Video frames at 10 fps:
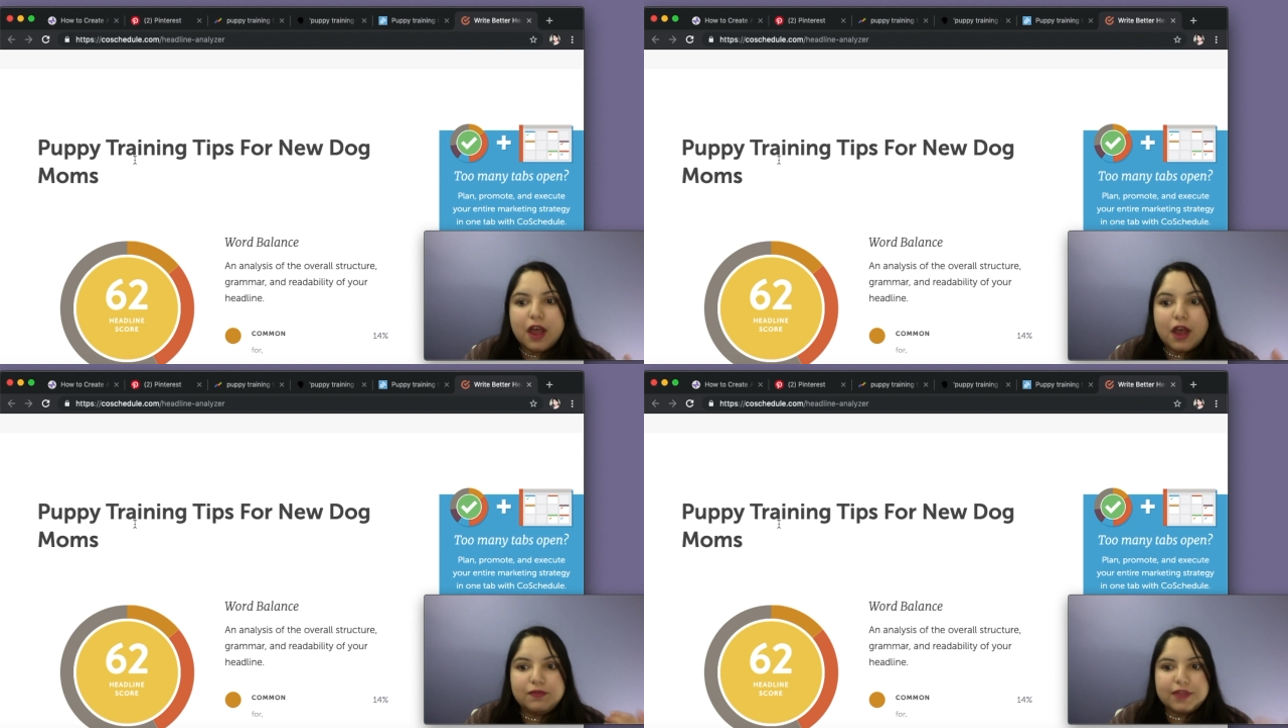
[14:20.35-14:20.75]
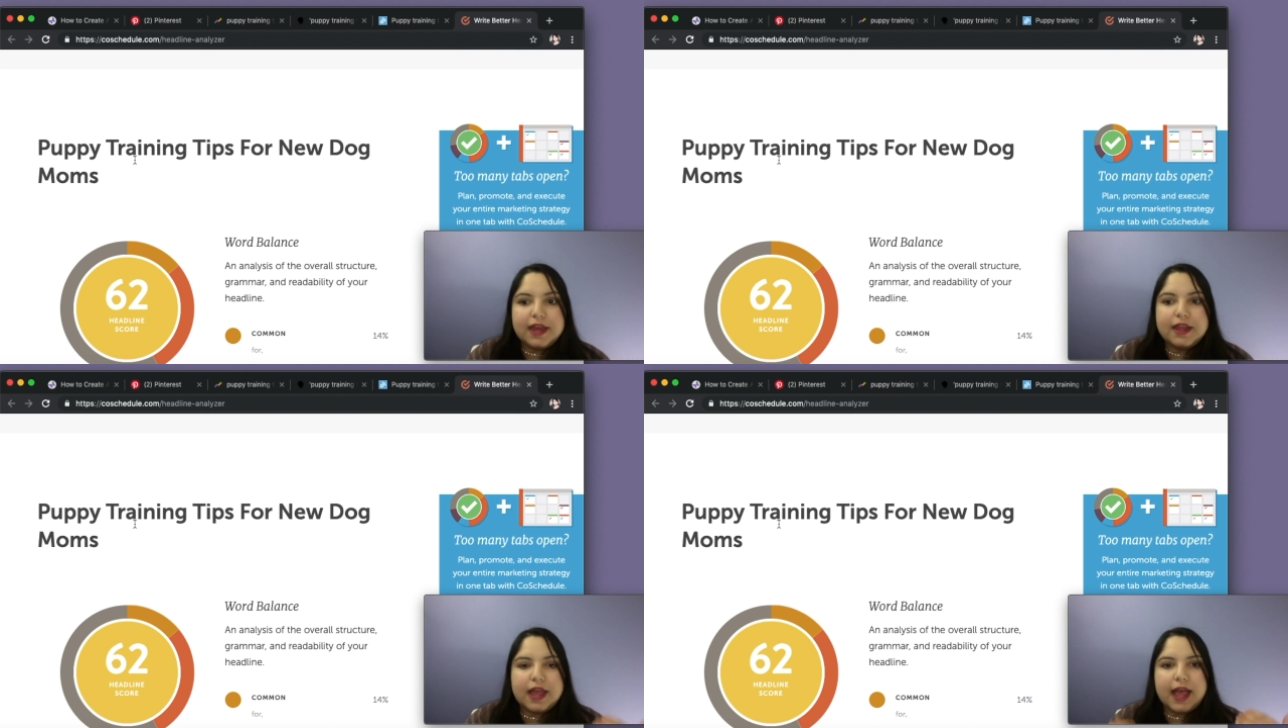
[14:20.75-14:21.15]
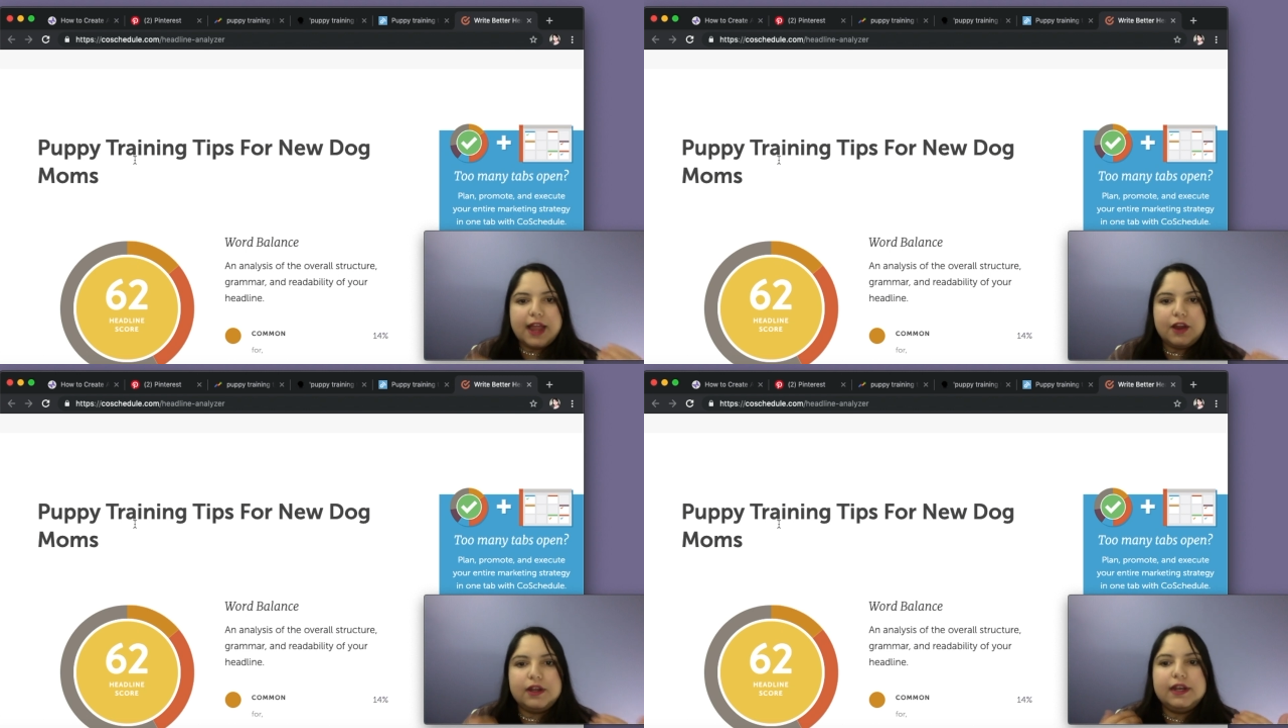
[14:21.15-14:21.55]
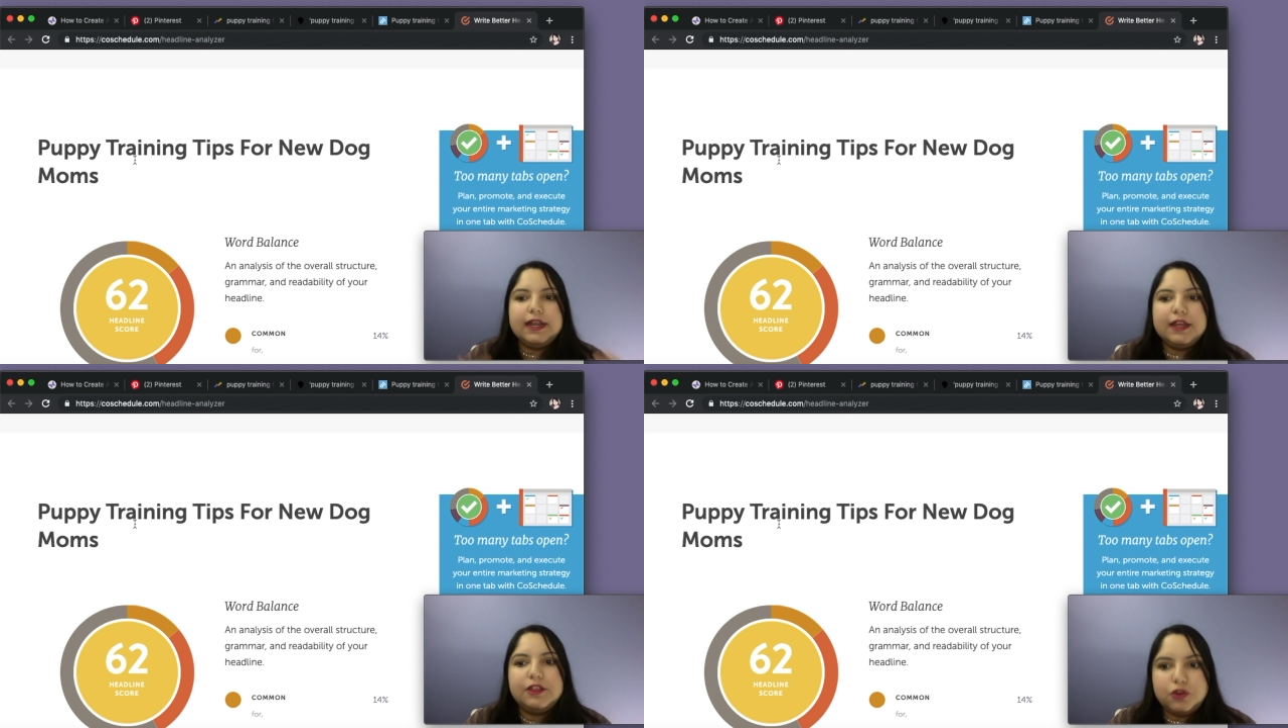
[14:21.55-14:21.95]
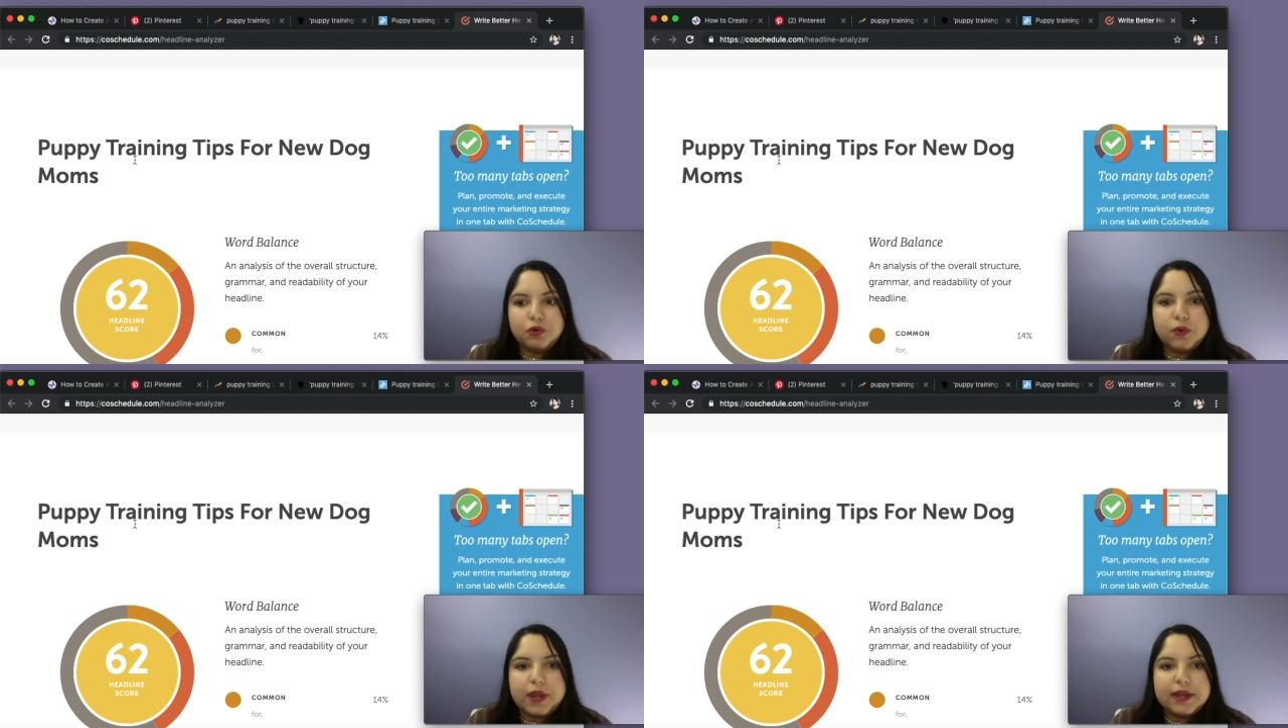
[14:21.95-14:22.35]
of getting a higher click-through
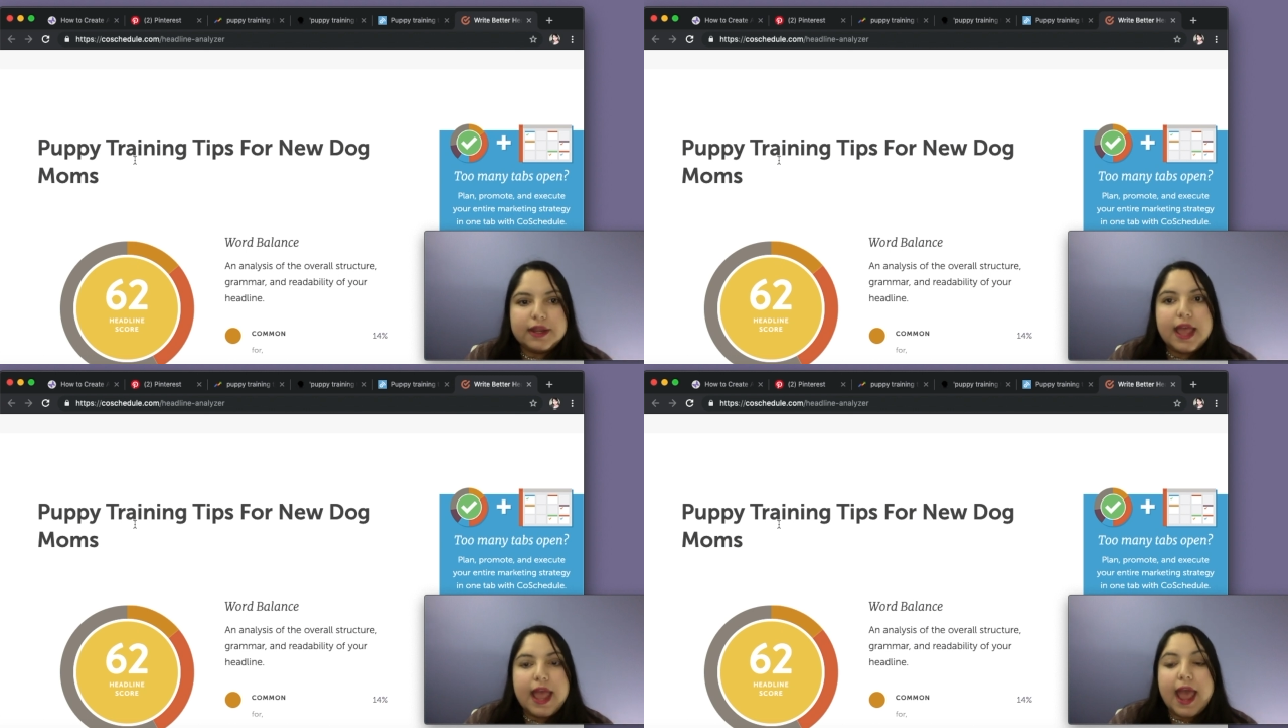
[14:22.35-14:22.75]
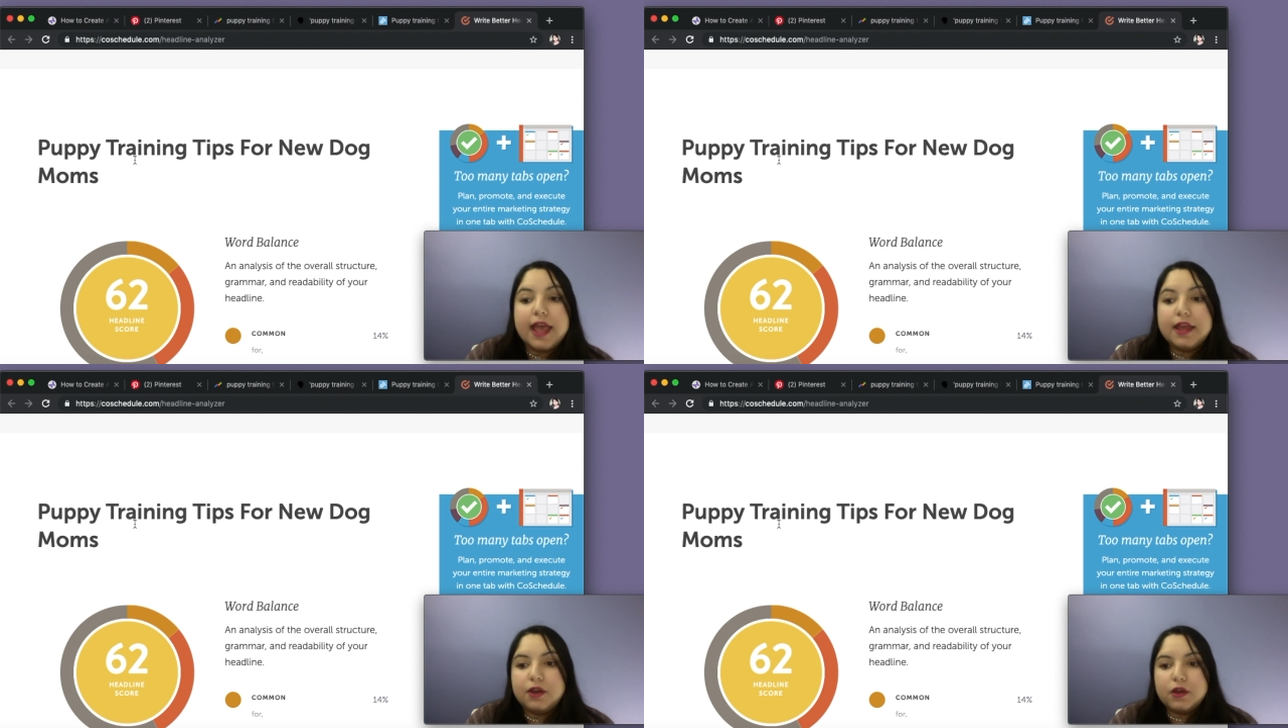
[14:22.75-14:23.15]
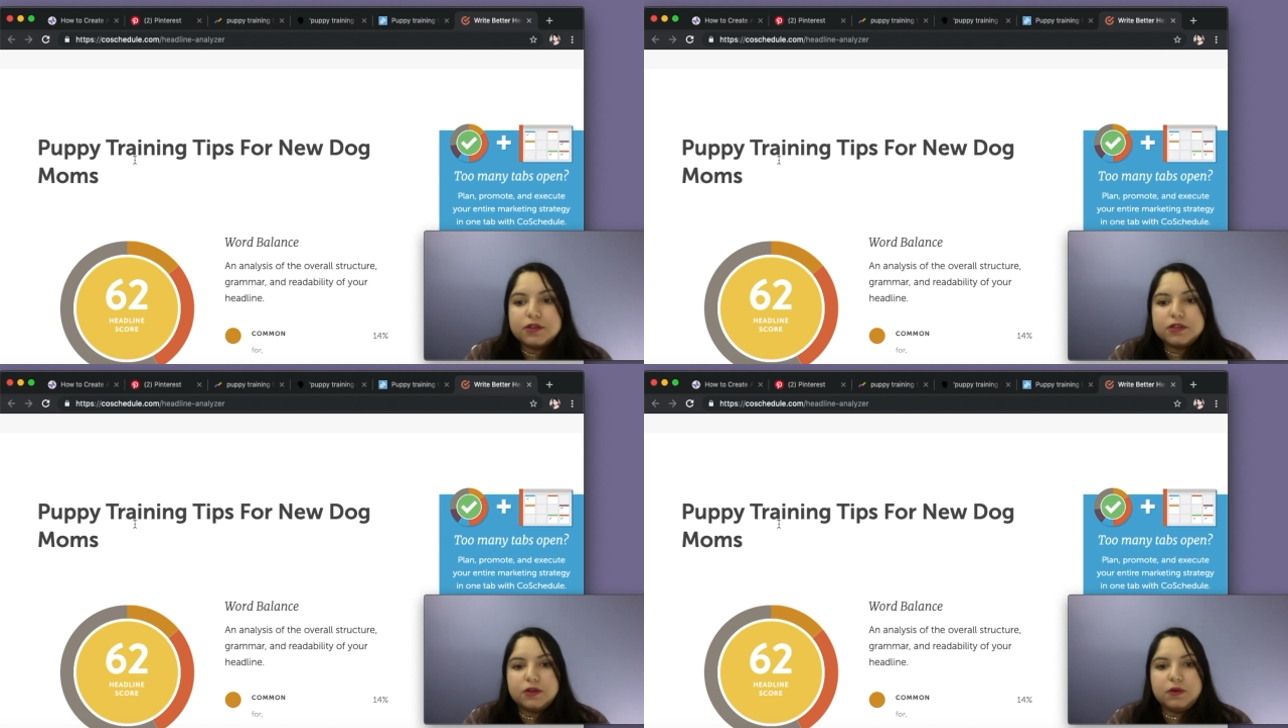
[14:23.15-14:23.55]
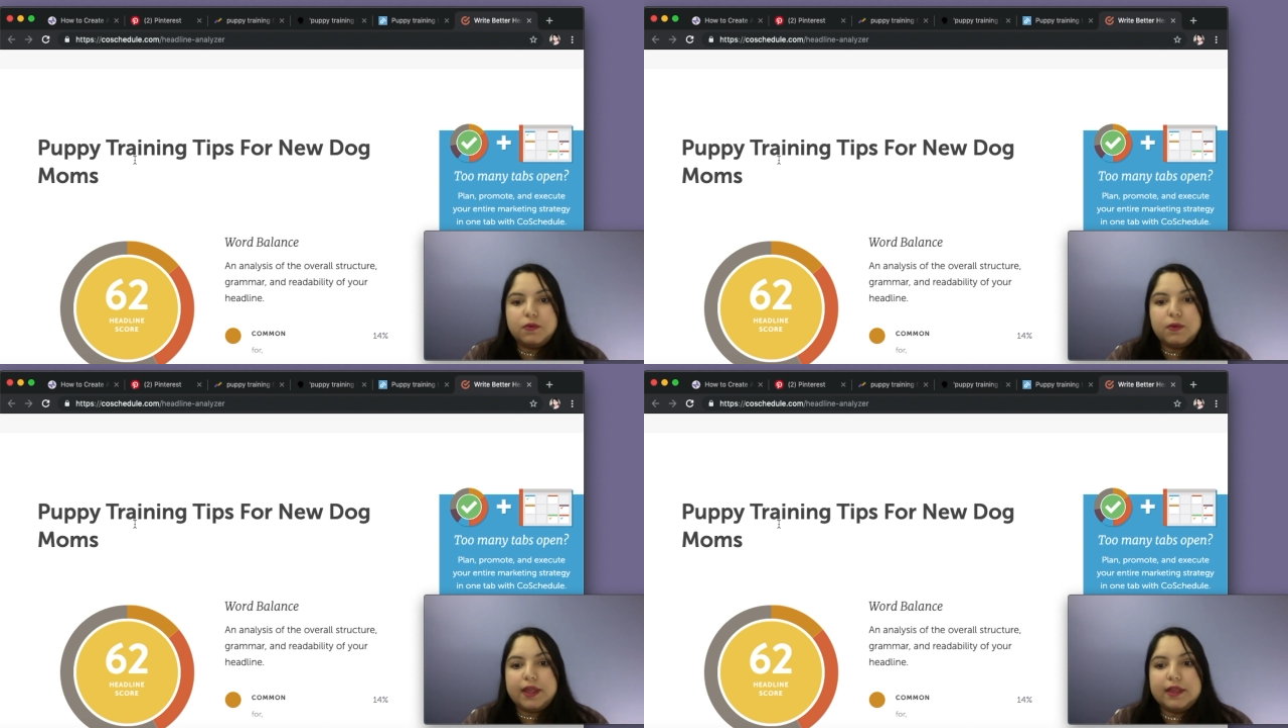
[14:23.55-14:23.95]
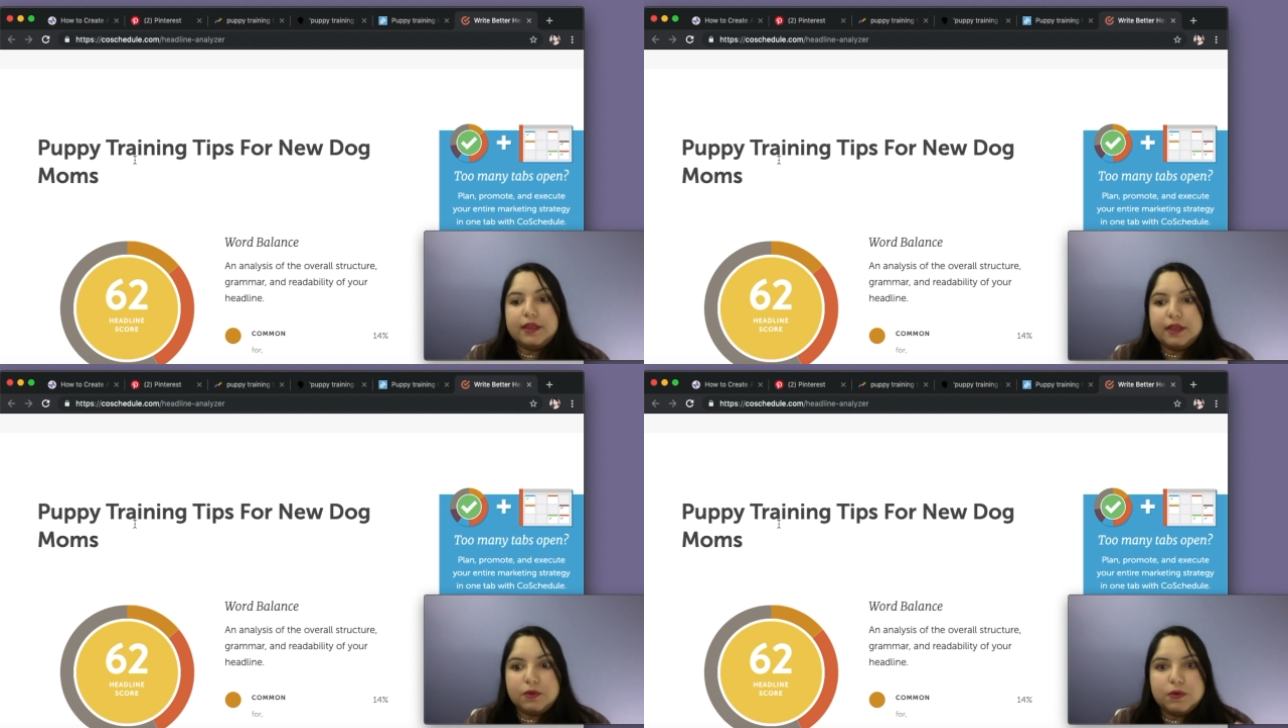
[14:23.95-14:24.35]
rate and also ranking
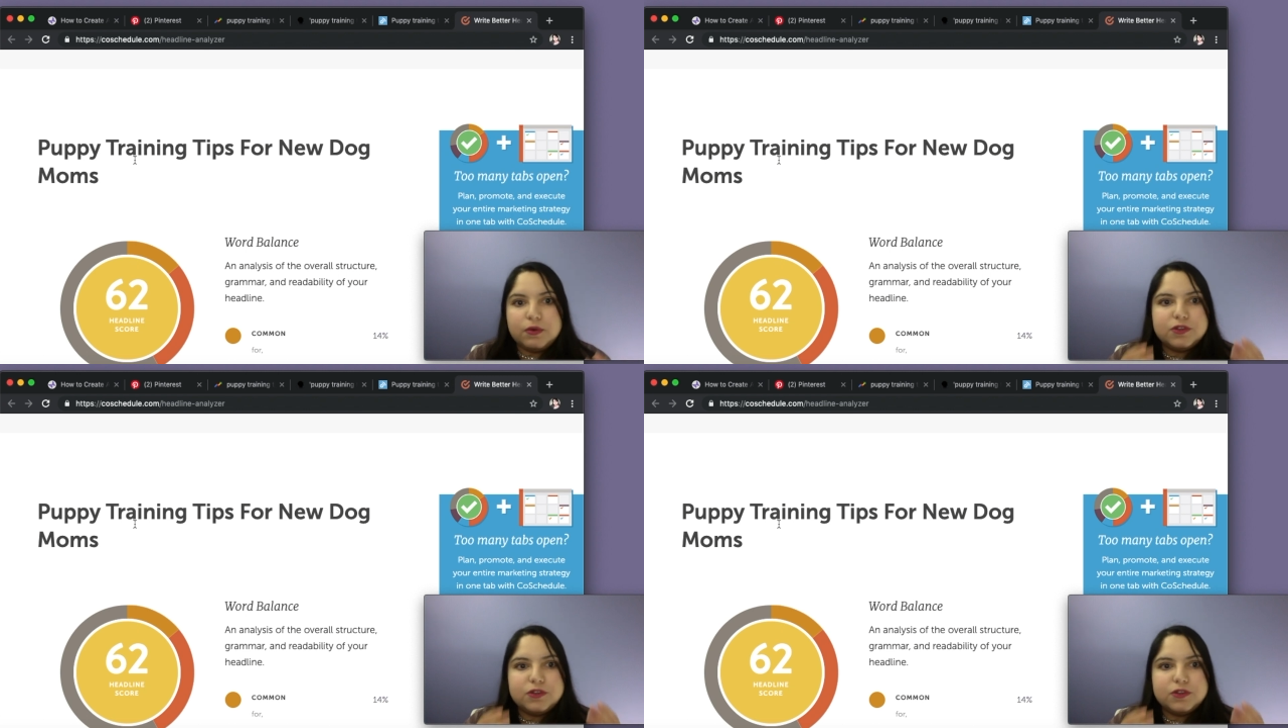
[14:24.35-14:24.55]
in Google.